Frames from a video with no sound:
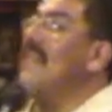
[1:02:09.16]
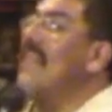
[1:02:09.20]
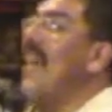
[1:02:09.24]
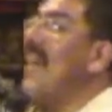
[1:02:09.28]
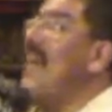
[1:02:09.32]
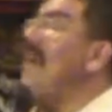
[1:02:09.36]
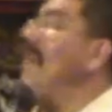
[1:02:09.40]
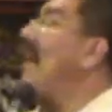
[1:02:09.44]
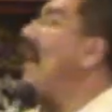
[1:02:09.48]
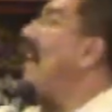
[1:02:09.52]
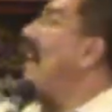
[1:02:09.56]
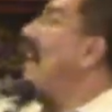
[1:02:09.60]

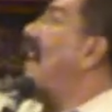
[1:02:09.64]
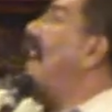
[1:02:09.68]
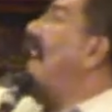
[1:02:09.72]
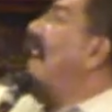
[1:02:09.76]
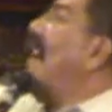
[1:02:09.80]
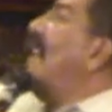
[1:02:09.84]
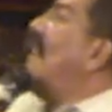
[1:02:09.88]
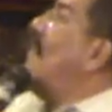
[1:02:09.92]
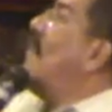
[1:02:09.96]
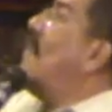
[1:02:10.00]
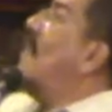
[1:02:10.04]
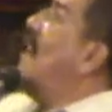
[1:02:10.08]
tell you, my
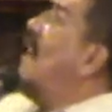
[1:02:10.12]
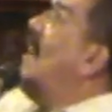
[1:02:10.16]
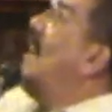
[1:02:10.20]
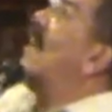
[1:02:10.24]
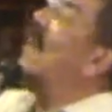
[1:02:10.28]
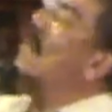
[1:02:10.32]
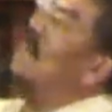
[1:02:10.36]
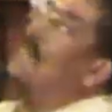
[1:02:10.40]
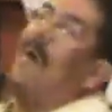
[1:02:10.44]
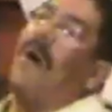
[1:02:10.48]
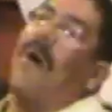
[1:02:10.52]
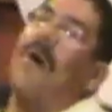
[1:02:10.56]
God, it'll be
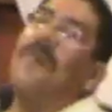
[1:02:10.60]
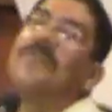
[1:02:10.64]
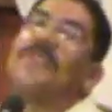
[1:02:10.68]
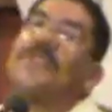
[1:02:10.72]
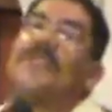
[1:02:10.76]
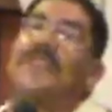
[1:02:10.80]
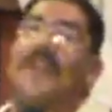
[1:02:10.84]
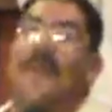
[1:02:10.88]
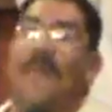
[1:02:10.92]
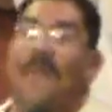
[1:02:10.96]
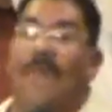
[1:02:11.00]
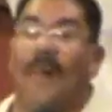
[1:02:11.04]
on a
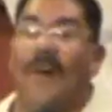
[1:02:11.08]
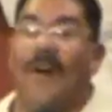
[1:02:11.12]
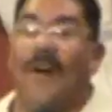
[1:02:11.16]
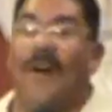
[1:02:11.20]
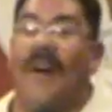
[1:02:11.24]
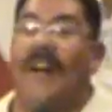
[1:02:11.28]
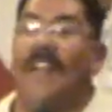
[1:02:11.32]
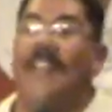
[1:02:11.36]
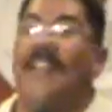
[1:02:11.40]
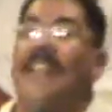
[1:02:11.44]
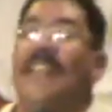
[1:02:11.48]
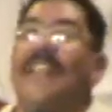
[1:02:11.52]
poster
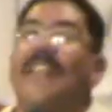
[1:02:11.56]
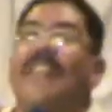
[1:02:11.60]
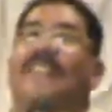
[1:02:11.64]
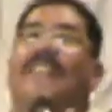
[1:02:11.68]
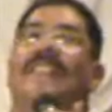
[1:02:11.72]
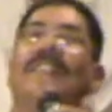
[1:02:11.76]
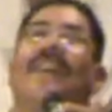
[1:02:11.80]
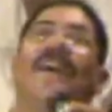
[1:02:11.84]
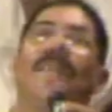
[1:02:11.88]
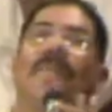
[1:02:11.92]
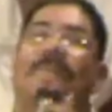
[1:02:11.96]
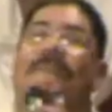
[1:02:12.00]
board,
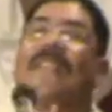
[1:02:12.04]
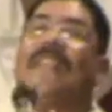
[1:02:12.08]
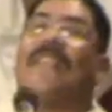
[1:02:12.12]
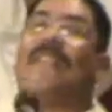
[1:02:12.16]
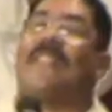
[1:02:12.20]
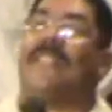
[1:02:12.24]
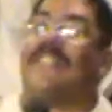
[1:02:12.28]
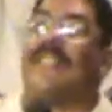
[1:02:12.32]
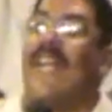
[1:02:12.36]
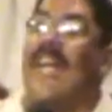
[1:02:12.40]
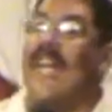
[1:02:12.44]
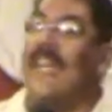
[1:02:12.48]
something
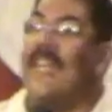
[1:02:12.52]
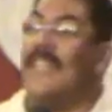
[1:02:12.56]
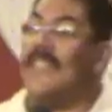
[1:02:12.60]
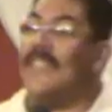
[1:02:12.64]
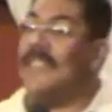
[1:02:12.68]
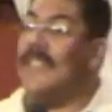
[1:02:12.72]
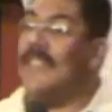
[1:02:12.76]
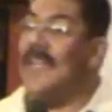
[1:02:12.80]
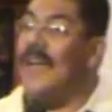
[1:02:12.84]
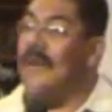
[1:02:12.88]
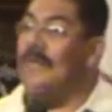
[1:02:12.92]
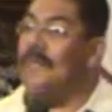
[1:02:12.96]
saying
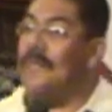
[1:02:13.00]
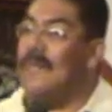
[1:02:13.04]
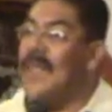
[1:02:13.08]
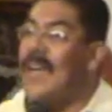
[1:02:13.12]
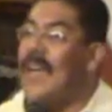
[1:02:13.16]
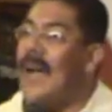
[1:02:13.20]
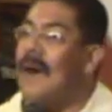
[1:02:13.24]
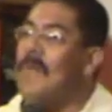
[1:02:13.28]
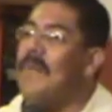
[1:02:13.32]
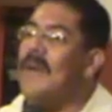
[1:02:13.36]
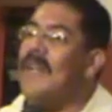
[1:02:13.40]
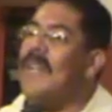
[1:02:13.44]
something.
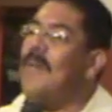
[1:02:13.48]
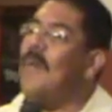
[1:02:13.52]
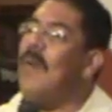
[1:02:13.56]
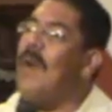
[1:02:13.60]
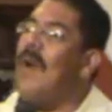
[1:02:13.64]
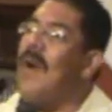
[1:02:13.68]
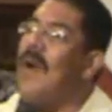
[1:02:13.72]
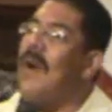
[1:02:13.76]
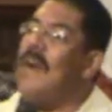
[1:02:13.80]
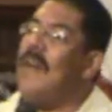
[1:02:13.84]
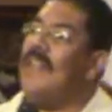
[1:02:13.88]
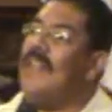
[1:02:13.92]
How many
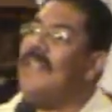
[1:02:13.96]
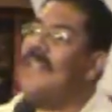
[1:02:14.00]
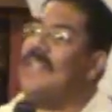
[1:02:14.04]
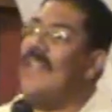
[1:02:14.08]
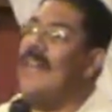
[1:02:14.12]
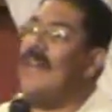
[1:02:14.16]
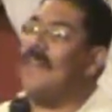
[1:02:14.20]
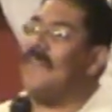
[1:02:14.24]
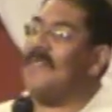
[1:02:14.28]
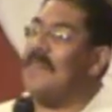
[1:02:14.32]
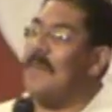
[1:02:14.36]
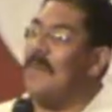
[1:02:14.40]
warnings
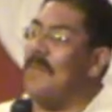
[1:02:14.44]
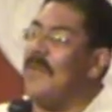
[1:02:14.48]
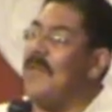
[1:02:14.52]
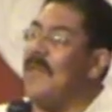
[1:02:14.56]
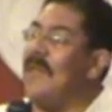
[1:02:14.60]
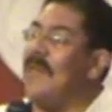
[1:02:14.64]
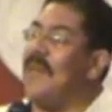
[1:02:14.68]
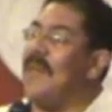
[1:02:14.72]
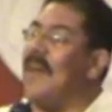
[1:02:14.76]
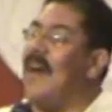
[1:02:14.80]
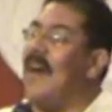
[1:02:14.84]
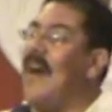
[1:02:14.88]
have some of
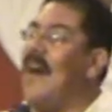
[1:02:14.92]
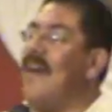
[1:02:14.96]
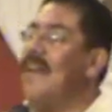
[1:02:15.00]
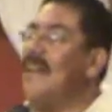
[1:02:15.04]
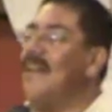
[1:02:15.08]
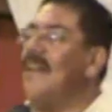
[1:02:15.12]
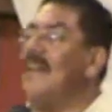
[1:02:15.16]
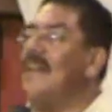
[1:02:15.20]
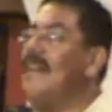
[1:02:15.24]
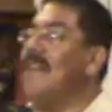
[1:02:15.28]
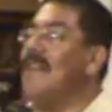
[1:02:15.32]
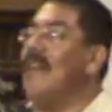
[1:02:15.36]
you
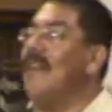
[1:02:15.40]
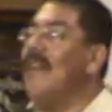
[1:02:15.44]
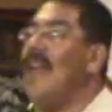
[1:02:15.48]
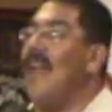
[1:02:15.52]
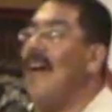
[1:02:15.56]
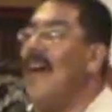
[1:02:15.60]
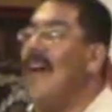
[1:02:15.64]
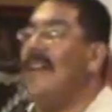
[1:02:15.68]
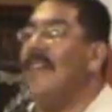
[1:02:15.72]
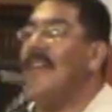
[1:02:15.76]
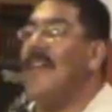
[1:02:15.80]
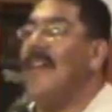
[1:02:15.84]
gotten in your
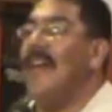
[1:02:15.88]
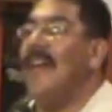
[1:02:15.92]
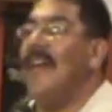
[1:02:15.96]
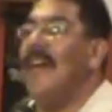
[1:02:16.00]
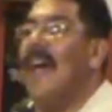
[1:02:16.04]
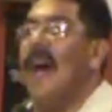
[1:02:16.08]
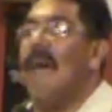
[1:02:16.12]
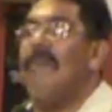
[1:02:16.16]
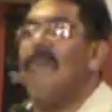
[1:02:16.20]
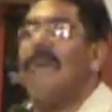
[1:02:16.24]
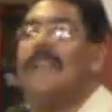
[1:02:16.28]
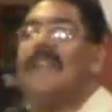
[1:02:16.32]
life? Yeah.
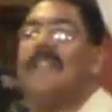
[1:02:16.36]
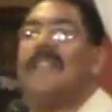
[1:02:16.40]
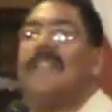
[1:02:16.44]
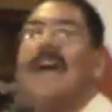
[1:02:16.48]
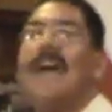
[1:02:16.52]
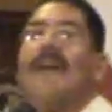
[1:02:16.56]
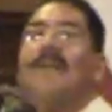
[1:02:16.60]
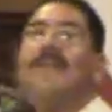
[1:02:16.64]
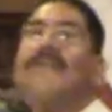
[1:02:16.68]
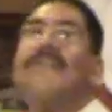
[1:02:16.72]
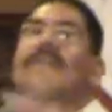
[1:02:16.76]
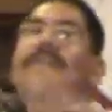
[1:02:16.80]
How many
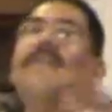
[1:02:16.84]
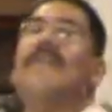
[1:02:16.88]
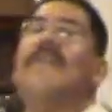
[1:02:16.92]
times have